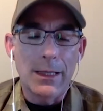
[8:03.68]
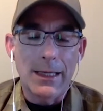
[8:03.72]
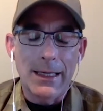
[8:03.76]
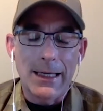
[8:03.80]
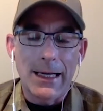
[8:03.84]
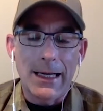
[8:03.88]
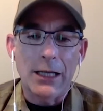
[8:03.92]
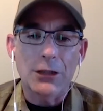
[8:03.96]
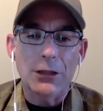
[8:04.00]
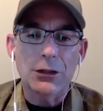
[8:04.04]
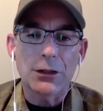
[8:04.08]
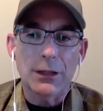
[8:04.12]
But
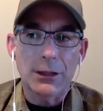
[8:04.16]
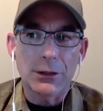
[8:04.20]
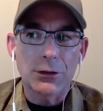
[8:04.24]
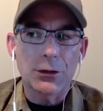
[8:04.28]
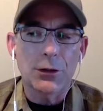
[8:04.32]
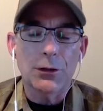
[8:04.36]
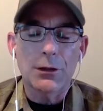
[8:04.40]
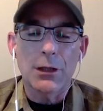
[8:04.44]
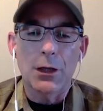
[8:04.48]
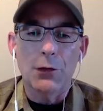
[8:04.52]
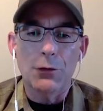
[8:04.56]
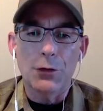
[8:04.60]
it actually
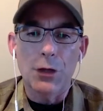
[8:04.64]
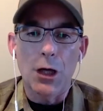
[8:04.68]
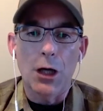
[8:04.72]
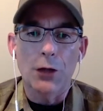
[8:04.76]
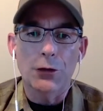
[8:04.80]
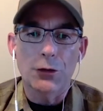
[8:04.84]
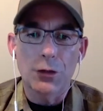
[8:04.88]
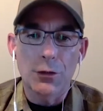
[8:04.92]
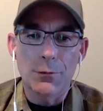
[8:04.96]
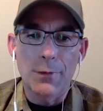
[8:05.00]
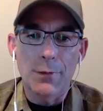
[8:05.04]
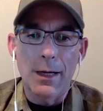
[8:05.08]
turned out
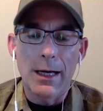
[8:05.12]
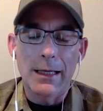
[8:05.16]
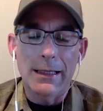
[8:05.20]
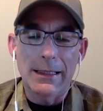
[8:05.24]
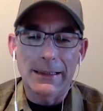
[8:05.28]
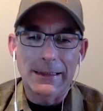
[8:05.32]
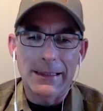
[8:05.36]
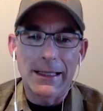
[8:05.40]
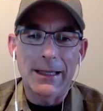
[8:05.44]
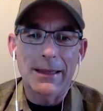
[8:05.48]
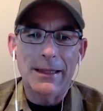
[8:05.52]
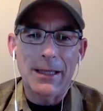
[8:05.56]
not too bad
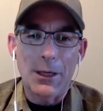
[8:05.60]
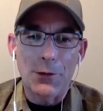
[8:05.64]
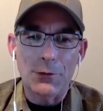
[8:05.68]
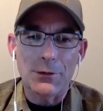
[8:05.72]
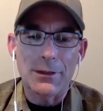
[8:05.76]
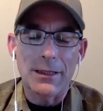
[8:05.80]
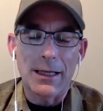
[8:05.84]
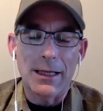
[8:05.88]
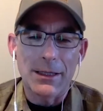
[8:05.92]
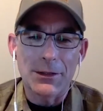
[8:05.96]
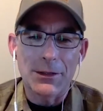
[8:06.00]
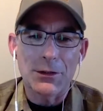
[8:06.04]
at
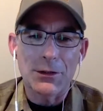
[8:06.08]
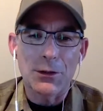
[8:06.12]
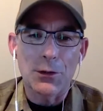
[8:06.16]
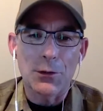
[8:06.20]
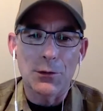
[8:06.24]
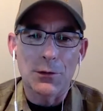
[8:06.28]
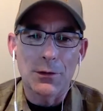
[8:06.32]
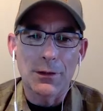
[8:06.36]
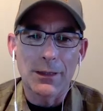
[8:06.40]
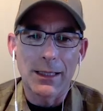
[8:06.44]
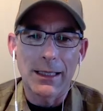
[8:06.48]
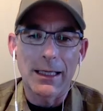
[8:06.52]
10,000
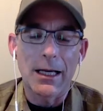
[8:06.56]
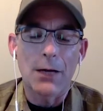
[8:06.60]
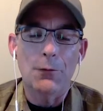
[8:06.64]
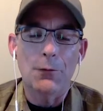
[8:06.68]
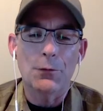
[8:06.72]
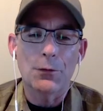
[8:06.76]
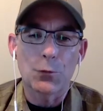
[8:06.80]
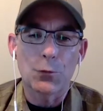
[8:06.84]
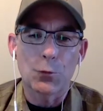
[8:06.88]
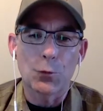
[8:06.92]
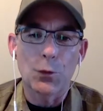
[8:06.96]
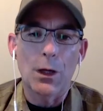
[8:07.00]
ISO. Like
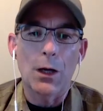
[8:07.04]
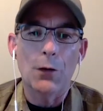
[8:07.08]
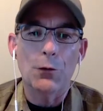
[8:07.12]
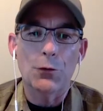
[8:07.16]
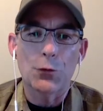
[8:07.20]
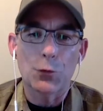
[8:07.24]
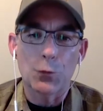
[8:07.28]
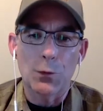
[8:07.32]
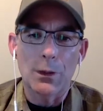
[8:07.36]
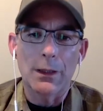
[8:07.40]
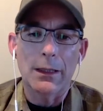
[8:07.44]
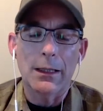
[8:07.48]
wow. I
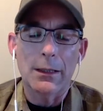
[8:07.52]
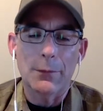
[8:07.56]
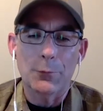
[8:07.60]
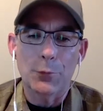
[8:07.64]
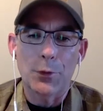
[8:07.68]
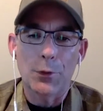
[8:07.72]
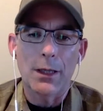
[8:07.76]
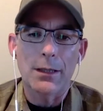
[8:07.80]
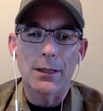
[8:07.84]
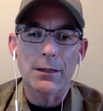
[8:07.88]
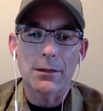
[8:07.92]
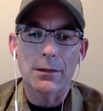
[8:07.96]
was really
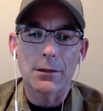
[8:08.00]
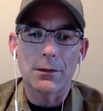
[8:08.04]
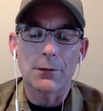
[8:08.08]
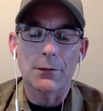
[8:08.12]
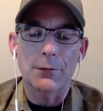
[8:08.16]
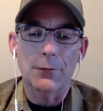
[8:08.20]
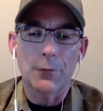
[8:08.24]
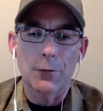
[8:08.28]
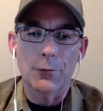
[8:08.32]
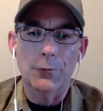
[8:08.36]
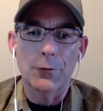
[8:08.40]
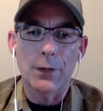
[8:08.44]
impressed on
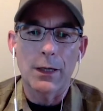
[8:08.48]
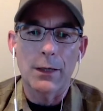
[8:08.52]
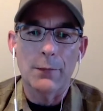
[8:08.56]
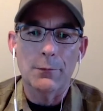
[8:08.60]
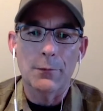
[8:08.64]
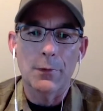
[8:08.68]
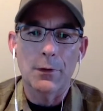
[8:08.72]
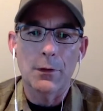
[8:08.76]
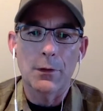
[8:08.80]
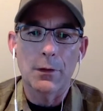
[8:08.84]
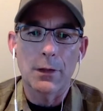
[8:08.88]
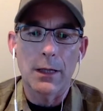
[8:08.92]
a full
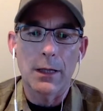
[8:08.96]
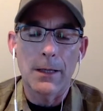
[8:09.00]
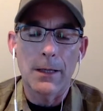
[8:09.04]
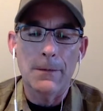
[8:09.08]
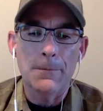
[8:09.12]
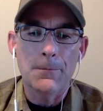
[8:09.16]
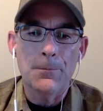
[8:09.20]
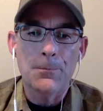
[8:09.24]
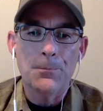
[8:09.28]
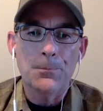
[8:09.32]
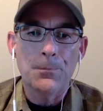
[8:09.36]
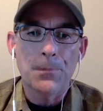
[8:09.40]
frame. Okay.